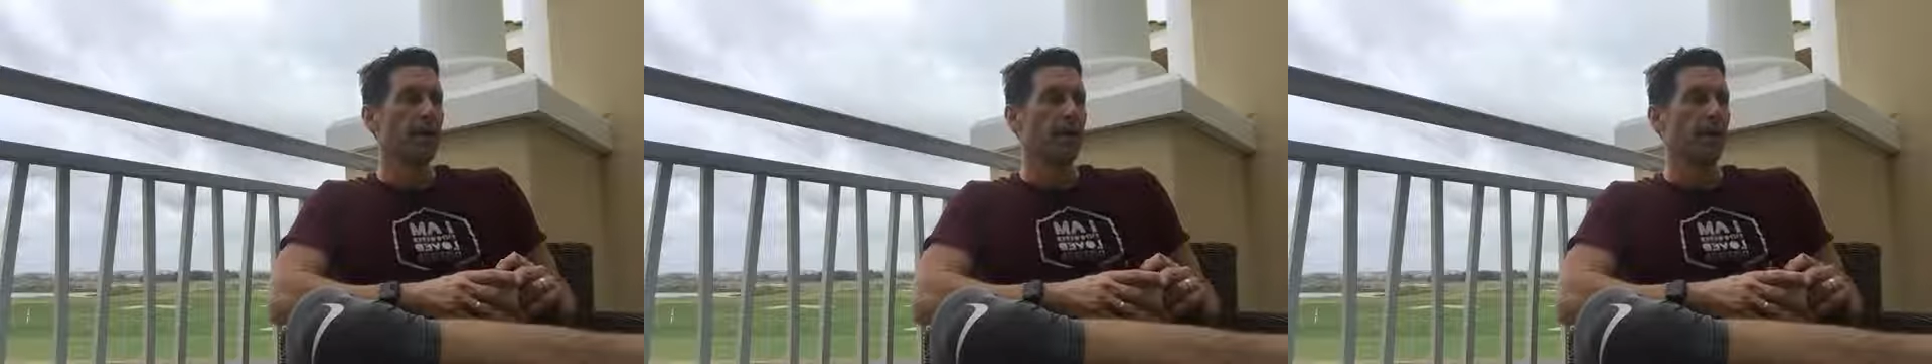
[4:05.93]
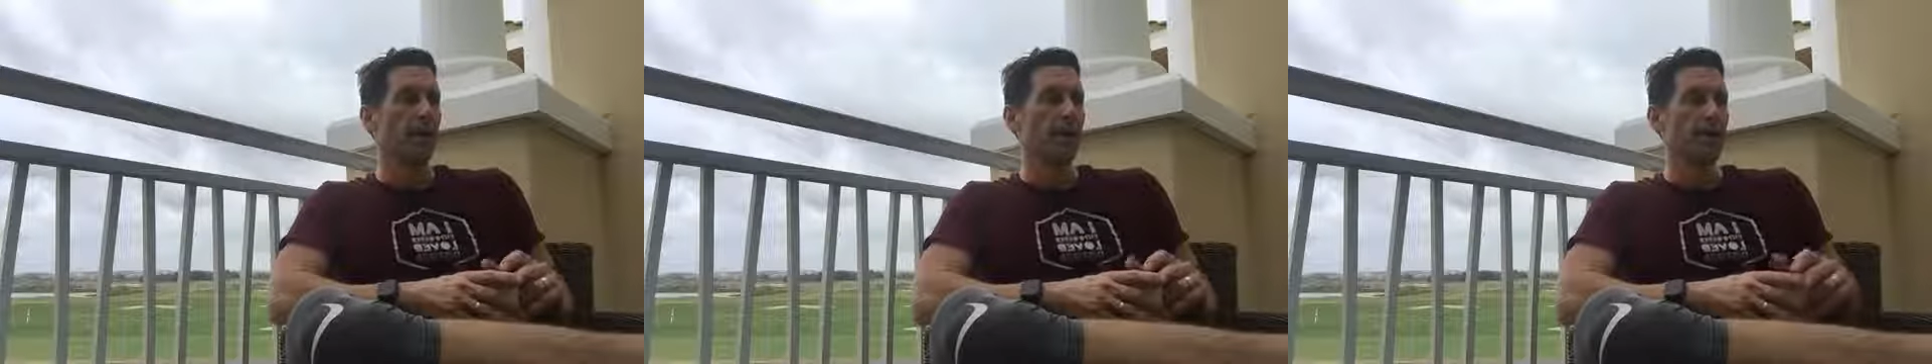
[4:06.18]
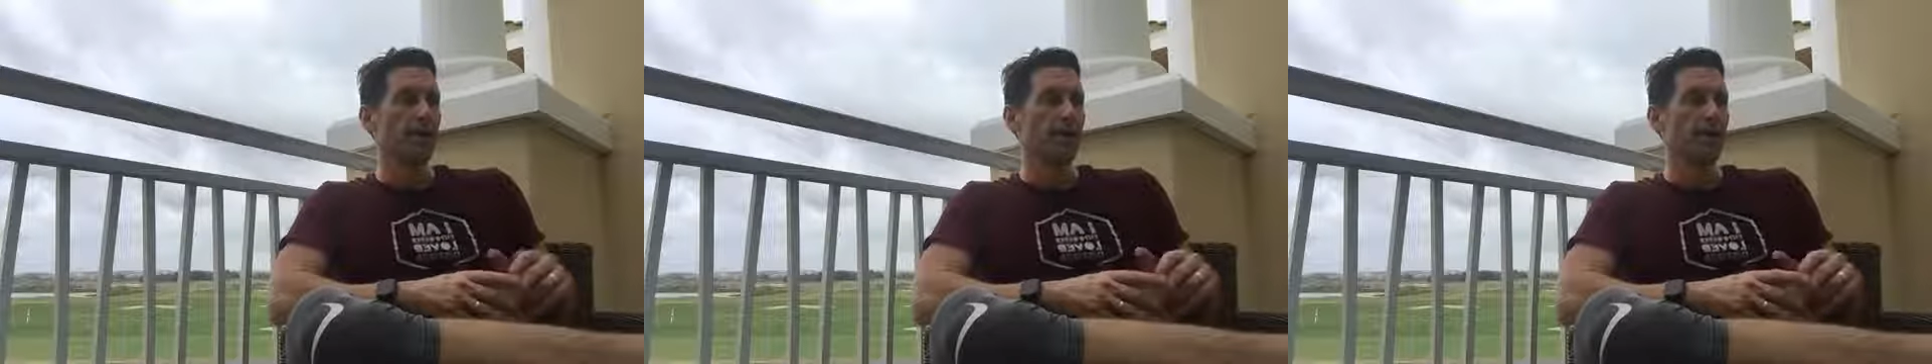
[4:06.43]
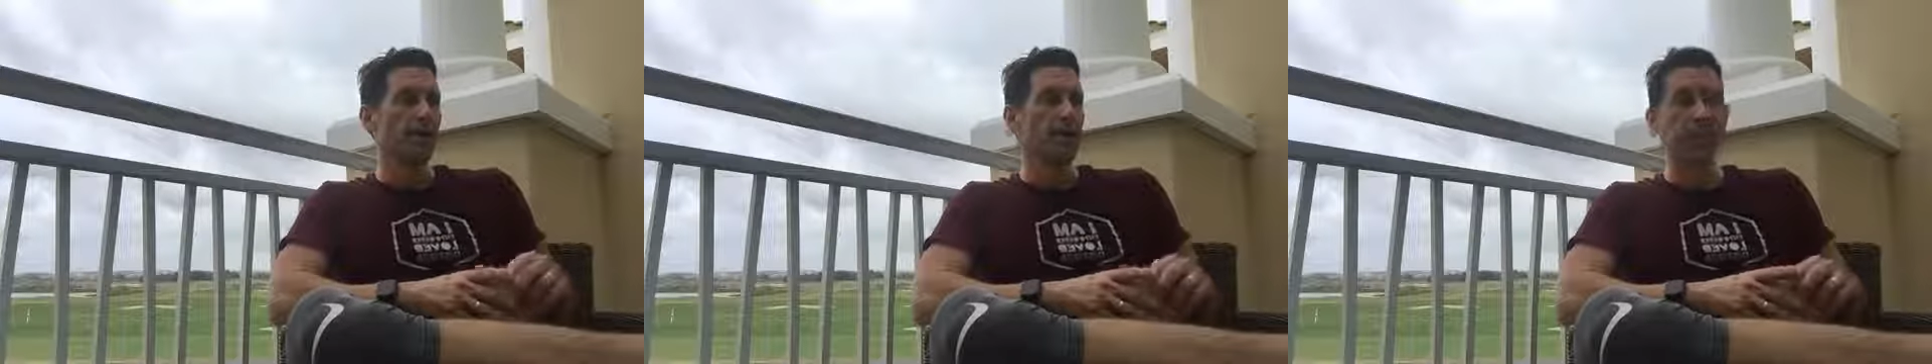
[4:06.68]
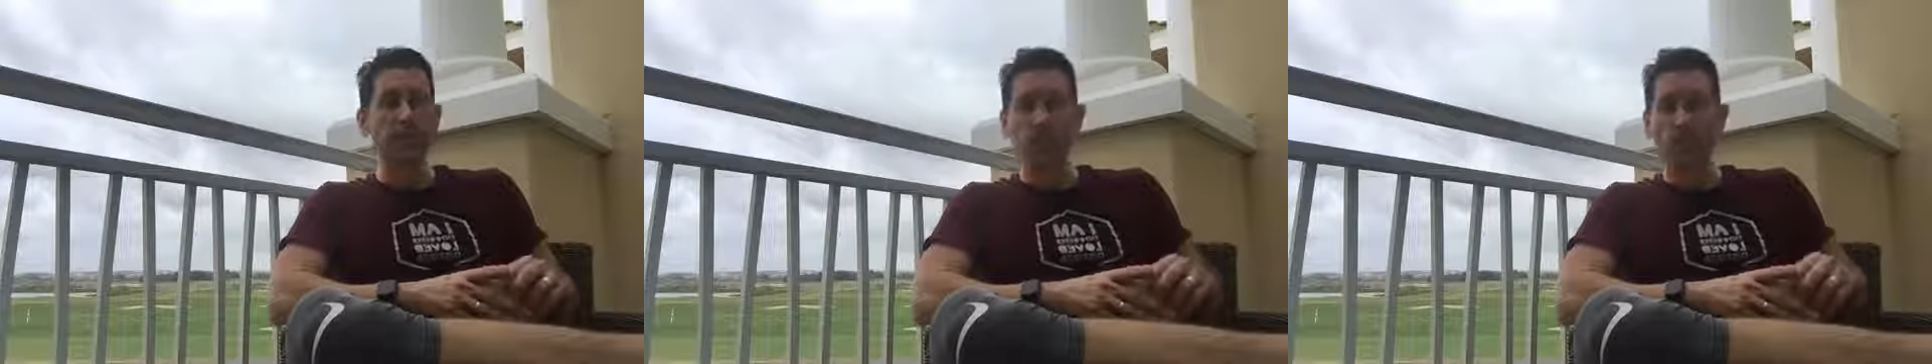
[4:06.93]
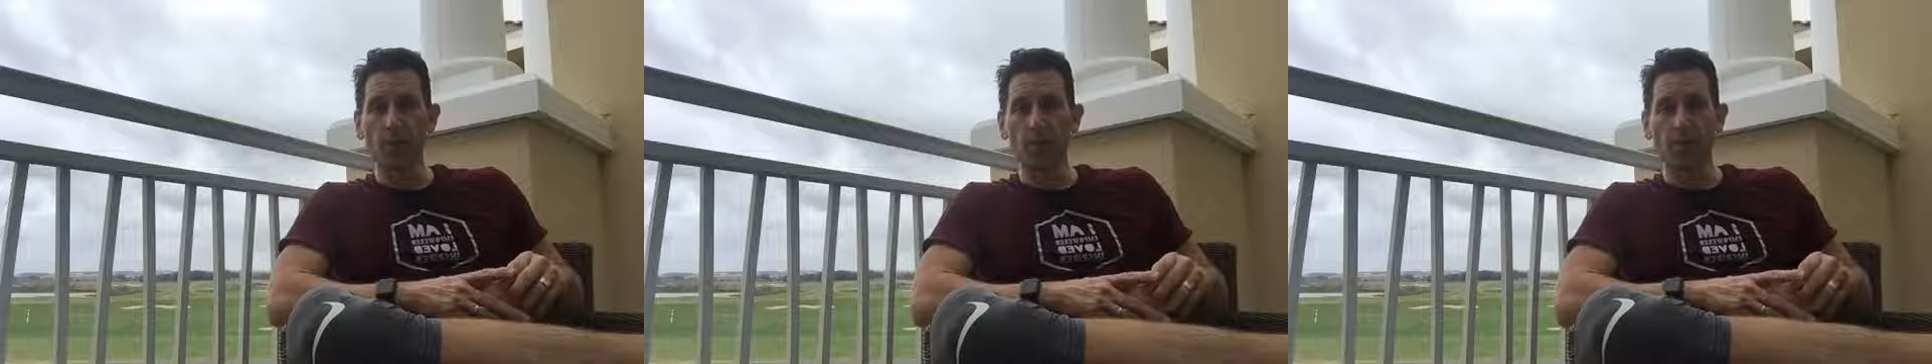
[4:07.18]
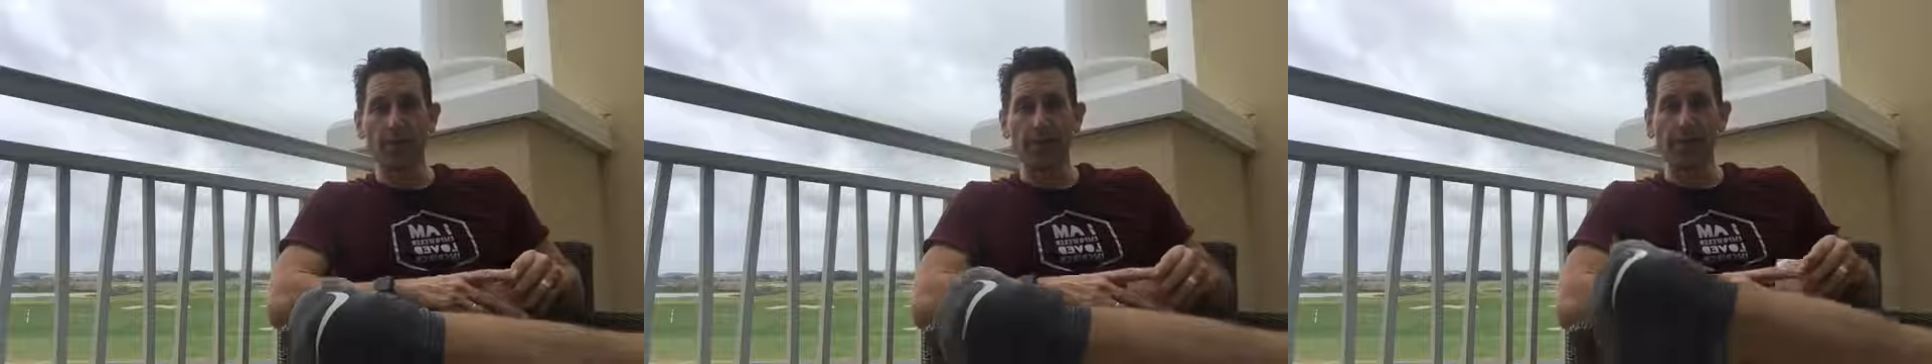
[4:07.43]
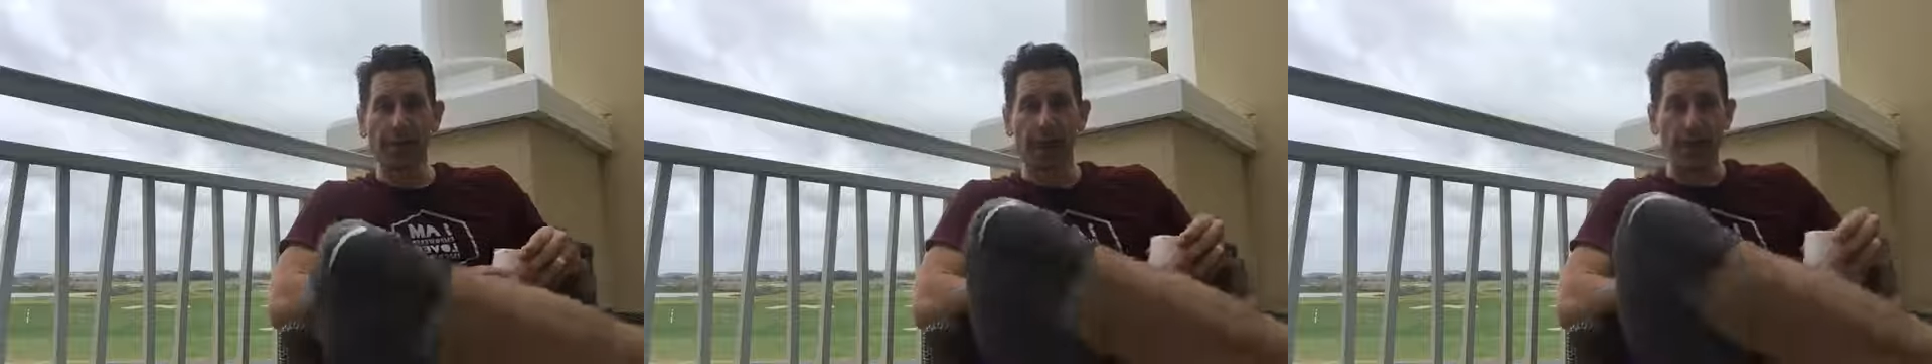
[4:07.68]
Well, fast forward
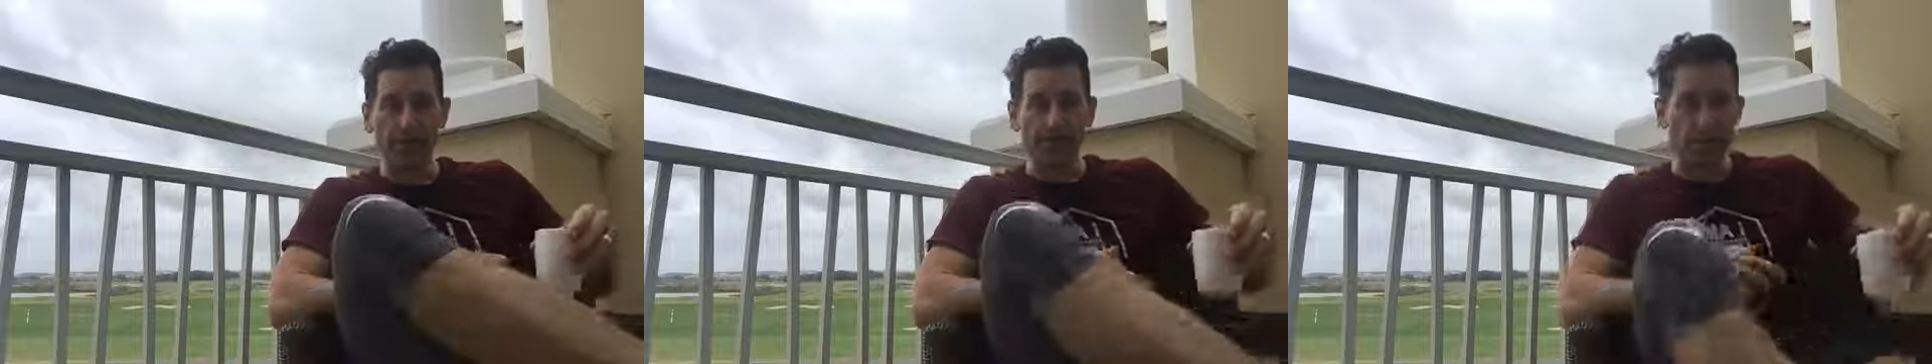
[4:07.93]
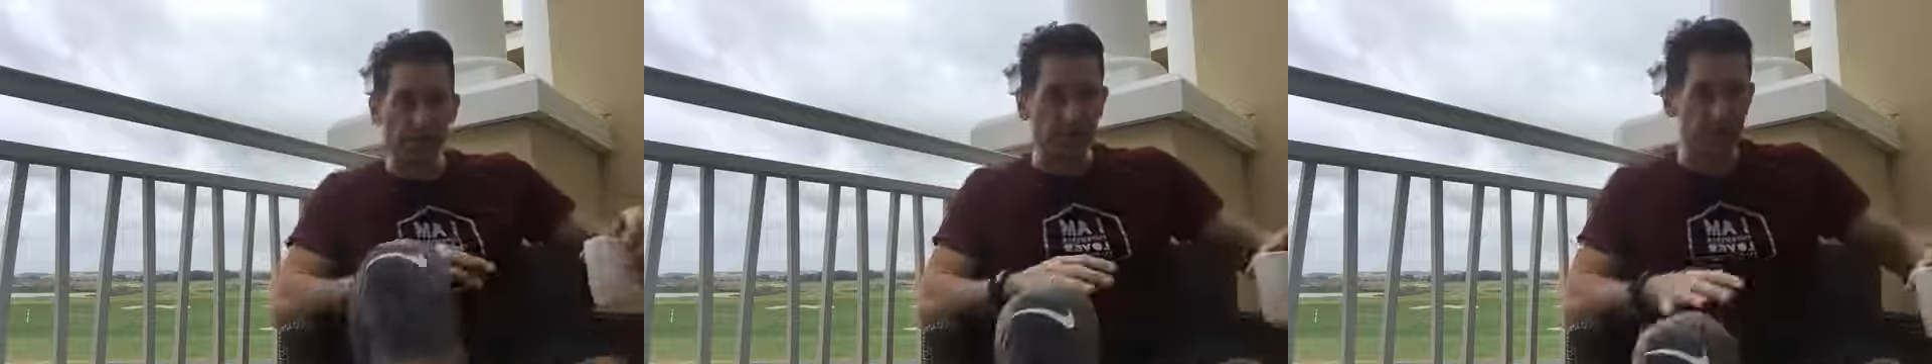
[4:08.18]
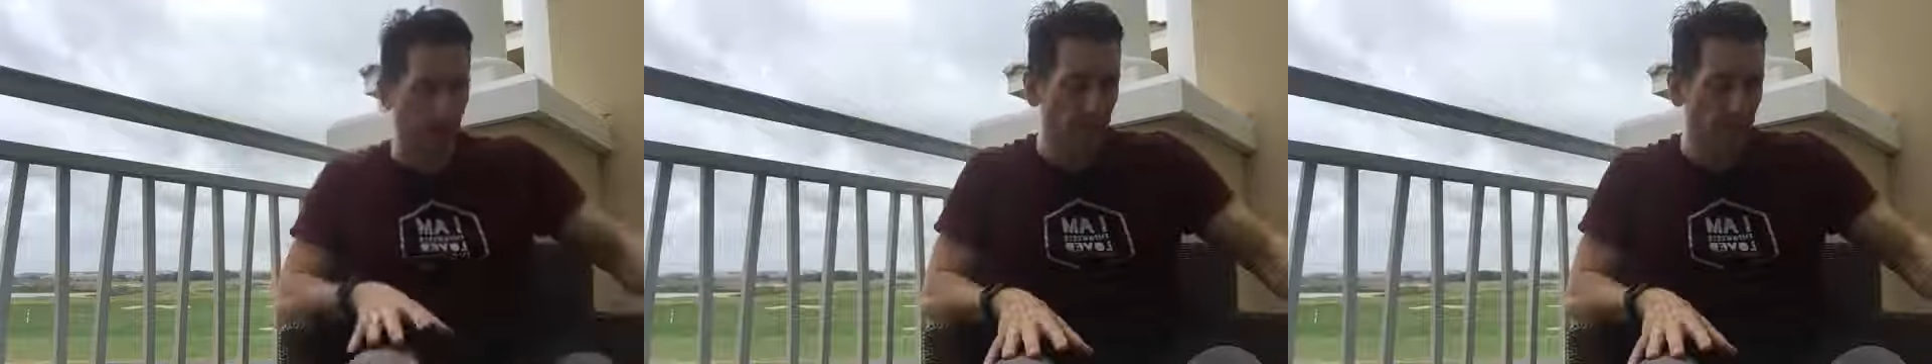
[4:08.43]
5.5 years.